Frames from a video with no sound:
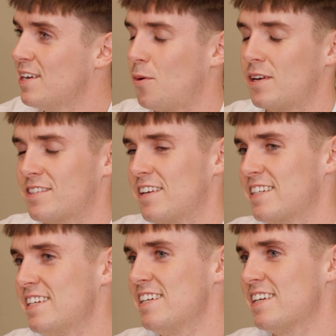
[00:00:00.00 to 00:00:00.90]
Well, it's
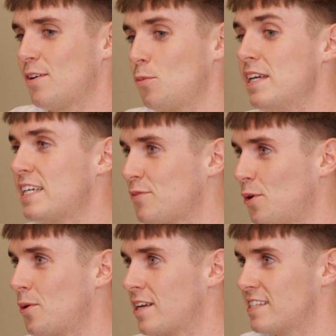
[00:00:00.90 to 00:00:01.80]
like, we can
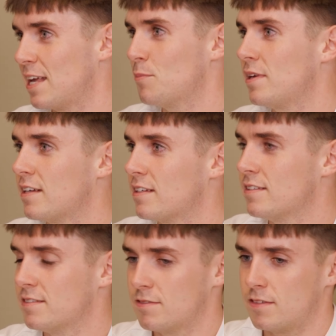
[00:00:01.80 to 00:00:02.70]
view it as them being,